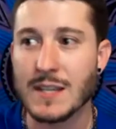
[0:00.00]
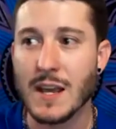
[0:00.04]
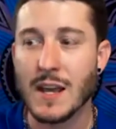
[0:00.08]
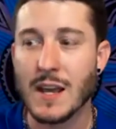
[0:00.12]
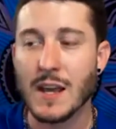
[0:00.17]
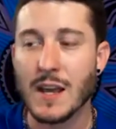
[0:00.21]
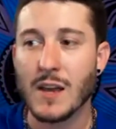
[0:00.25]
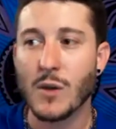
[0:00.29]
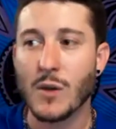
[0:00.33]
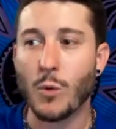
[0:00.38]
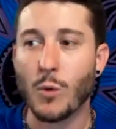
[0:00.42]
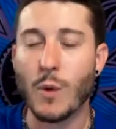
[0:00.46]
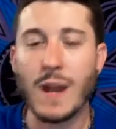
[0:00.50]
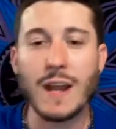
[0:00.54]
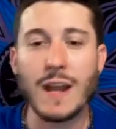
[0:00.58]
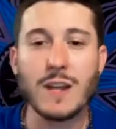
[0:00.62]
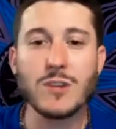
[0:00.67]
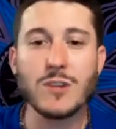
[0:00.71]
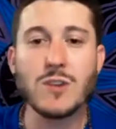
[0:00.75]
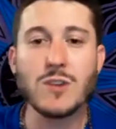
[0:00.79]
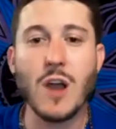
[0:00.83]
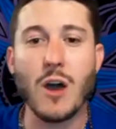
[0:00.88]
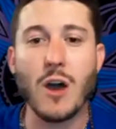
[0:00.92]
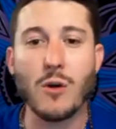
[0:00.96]
We didn't
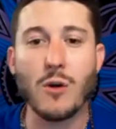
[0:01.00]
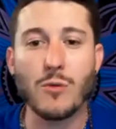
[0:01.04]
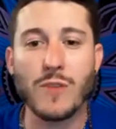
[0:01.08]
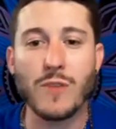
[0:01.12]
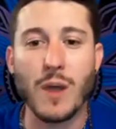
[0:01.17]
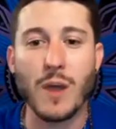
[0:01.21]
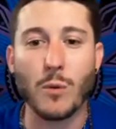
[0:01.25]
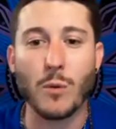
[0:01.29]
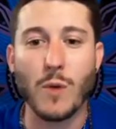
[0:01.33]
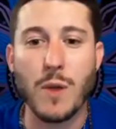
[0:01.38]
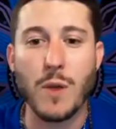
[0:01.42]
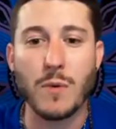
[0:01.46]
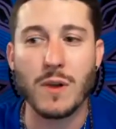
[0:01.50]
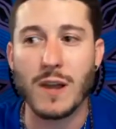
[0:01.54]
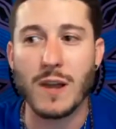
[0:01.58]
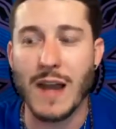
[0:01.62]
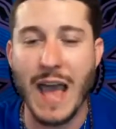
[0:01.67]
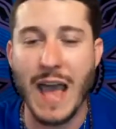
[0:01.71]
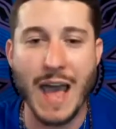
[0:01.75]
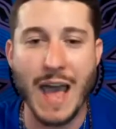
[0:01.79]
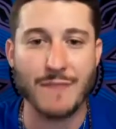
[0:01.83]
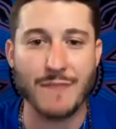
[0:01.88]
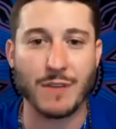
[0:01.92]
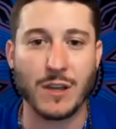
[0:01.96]
know that we were going to
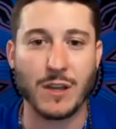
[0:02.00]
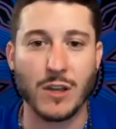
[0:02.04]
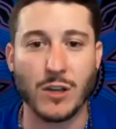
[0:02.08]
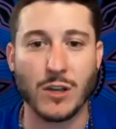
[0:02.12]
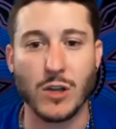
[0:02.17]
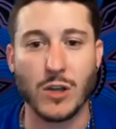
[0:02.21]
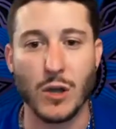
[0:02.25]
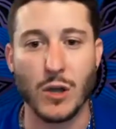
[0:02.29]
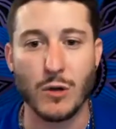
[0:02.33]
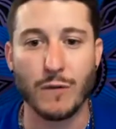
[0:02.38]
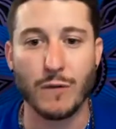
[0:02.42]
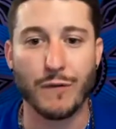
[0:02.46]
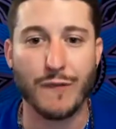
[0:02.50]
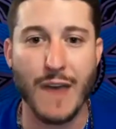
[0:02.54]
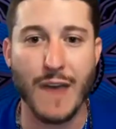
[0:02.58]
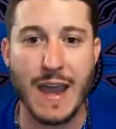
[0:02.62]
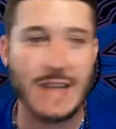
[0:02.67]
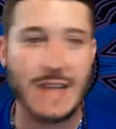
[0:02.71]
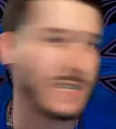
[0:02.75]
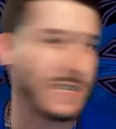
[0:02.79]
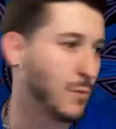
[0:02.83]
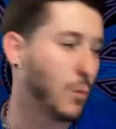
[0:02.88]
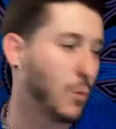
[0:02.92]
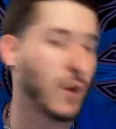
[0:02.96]
have a cocoon phase
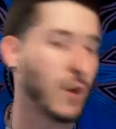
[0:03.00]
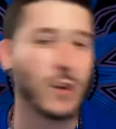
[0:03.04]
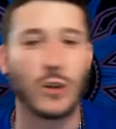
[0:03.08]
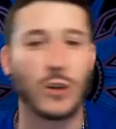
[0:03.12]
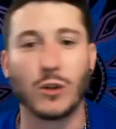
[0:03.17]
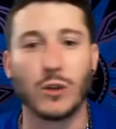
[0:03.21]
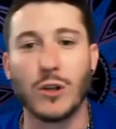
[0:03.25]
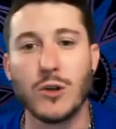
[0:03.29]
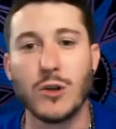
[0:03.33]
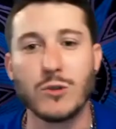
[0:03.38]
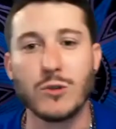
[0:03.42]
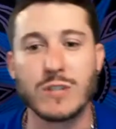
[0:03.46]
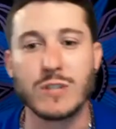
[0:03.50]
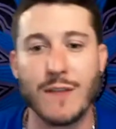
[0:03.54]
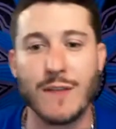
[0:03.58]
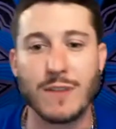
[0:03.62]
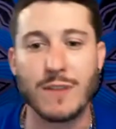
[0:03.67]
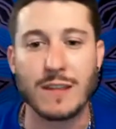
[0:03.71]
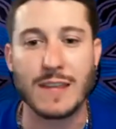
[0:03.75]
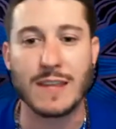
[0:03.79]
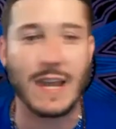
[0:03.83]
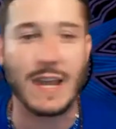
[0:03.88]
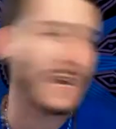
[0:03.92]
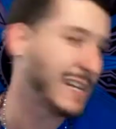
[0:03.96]
and we're going to lose
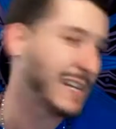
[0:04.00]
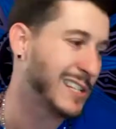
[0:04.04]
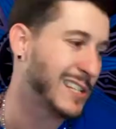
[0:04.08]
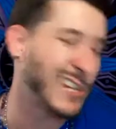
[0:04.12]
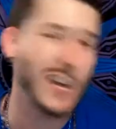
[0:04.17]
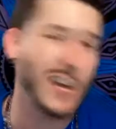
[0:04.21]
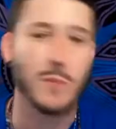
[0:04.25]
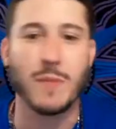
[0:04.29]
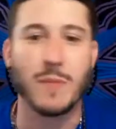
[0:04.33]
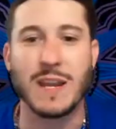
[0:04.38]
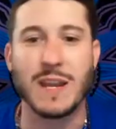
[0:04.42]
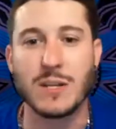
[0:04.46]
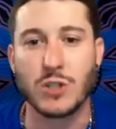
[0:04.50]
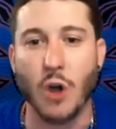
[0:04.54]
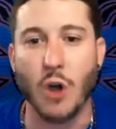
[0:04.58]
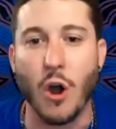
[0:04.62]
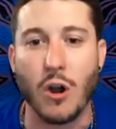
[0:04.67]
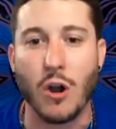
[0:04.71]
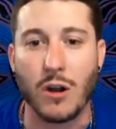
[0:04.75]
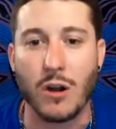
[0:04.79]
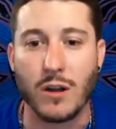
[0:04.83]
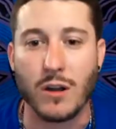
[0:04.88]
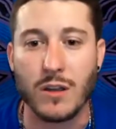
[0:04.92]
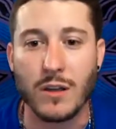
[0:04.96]
everything and it's going to be
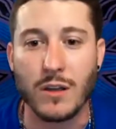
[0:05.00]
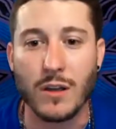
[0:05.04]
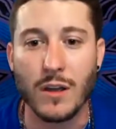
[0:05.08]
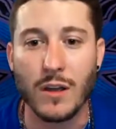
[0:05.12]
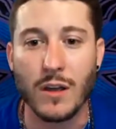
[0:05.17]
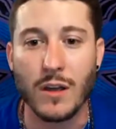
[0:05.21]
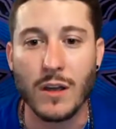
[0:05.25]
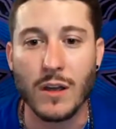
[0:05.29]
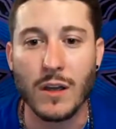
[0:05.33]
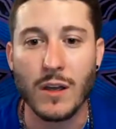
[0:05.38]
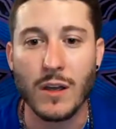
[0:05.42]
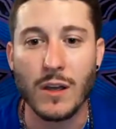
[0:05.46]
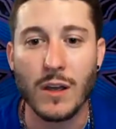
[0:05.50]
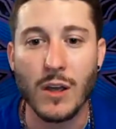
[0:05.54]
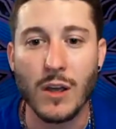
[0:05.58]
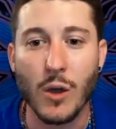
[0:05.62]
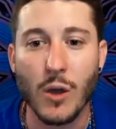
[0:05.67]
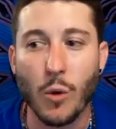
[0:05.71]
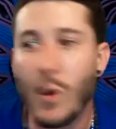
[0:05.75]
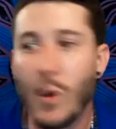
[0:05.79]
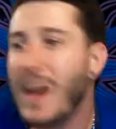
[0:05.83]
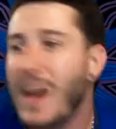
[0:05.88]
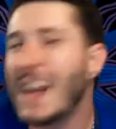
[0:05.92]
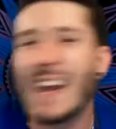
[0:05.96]
dark.
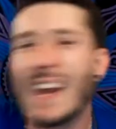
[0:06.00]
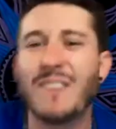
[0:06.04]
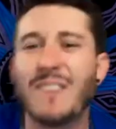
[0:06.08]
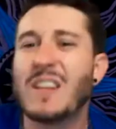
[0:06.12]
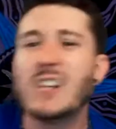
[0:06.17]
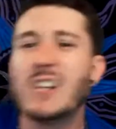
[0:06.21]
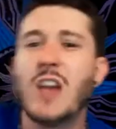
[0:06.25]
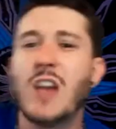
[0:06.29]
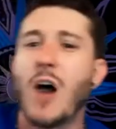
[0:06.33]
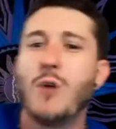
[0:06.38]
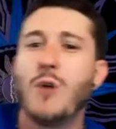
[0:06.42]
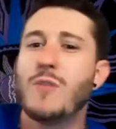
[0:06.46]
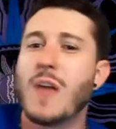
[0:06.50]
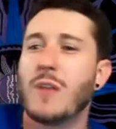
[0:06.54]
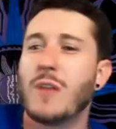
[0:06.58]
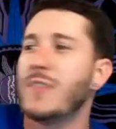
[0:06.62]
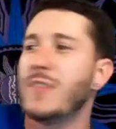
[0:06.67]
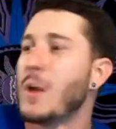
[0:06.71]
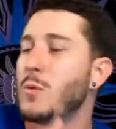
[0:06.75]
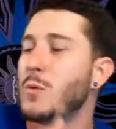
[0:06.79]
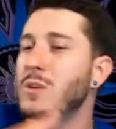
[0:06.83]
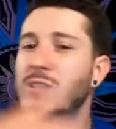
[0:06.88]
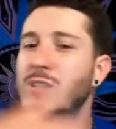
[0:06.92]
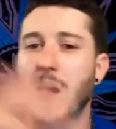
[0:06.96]
We didn't even know that there
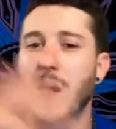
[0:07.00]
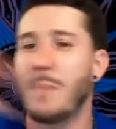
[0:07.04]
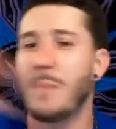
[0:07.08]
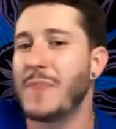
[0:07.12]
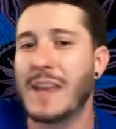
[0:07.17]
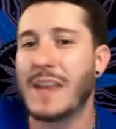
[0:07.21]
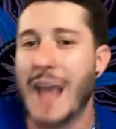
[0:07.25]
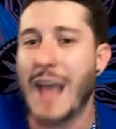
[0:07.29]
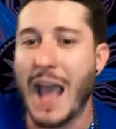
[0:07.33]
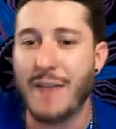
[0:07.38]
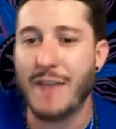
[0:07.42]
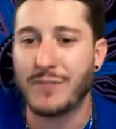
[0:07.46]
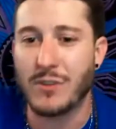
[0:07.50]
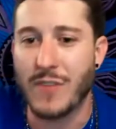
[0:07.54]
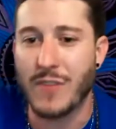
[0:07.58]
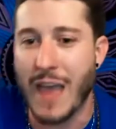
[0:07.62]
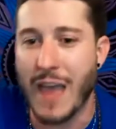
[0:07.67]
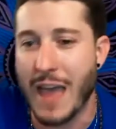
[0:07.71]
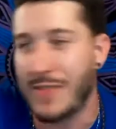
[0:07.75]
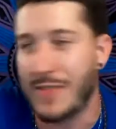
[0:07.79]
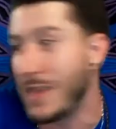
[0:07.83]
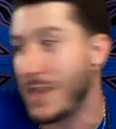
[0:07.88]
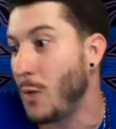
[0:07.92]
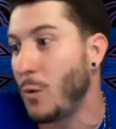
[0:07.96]
was something after that
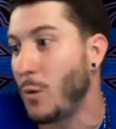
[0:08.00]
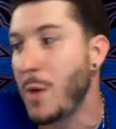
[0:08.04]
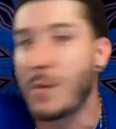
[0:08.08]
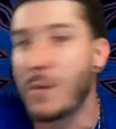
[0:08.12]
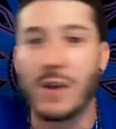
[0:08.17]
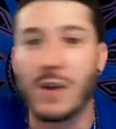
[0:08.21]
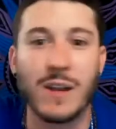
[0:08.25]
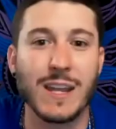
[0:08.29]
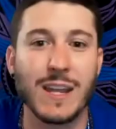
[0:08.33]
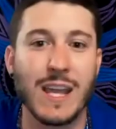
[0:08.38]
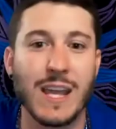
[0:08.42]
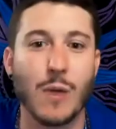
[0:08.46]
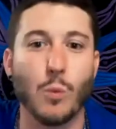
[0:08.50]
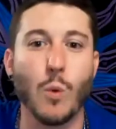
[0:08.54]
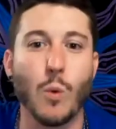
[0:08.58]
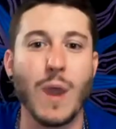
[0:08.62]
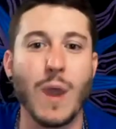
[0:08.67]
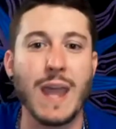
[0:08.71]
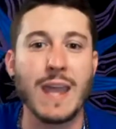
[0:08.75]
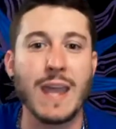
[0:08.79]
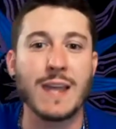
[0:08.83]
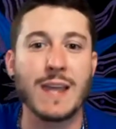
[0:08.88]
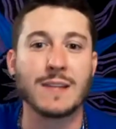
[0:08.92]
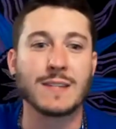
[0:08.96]
and that we were going to get
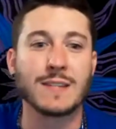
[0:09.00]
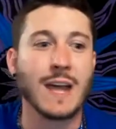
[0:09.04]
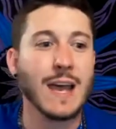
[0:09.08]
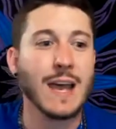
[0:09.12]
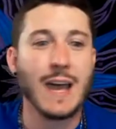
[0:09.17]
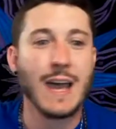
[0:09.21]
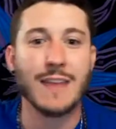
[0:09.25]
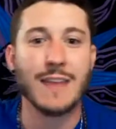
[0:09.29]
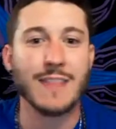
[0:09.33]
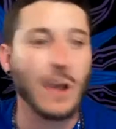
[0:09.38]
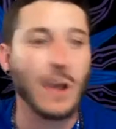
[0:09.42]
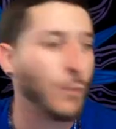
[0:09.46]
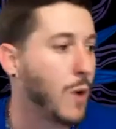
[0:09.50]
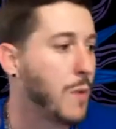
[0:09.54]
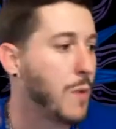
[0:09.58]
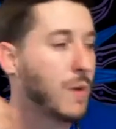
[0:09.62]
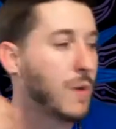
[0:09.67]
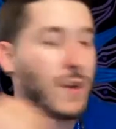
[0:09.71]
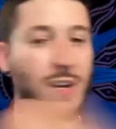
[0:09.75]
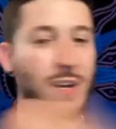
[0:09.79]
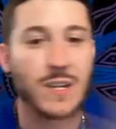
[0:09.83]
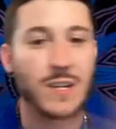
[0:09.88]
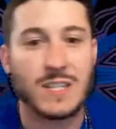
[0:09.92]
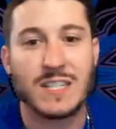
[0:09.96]
wings and that we were going
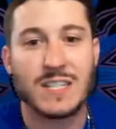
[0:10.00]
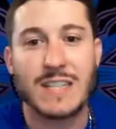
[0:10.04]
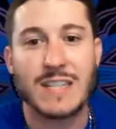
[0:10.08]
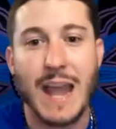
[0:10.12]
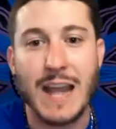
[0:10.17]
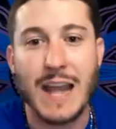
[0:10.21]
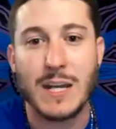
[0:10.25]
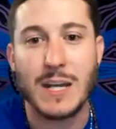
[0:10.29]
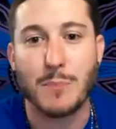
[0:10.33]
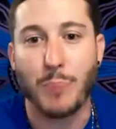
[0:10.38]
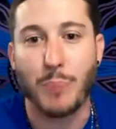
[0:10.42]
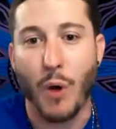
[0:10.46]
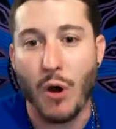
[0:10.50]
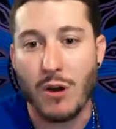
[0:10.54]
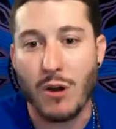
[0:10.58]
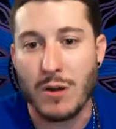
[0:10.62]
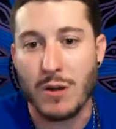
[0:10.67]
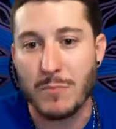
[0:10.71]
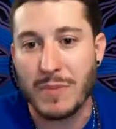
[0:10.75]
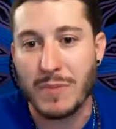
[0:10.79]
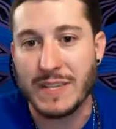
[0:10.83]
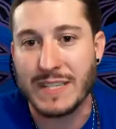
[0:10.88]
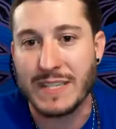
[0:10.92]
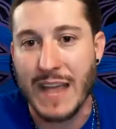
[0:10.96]
to stand apart and be
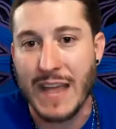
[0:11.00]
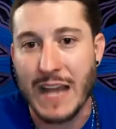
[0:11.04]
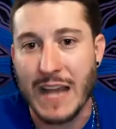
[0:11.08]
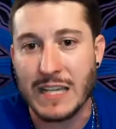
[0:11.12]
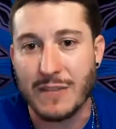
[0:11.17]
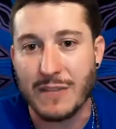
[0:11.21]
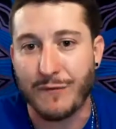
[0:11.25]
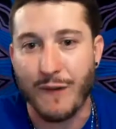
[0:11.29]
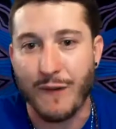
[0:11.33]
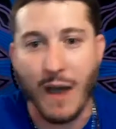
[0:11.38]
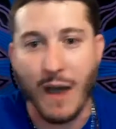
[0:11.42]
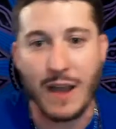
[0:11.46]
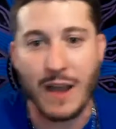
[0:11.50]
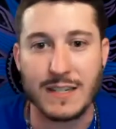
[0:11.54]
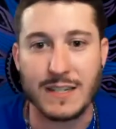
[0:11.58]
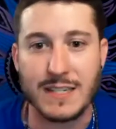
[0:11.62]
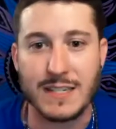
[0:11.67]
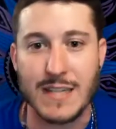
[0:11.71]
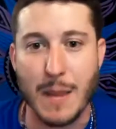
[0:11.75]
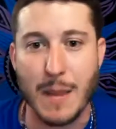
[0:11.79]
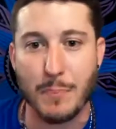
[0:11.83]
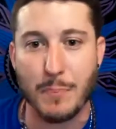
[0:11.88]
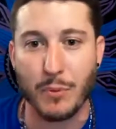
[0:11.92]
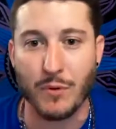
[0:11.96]
sanctified and
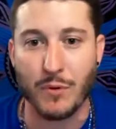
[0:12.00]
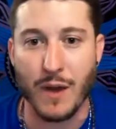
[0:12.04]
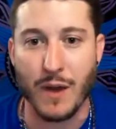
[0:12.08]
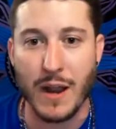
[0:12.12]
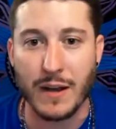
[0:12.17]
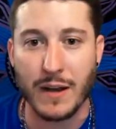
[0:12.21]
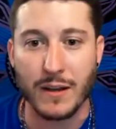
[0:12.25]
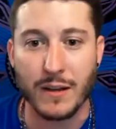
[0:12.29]
separated.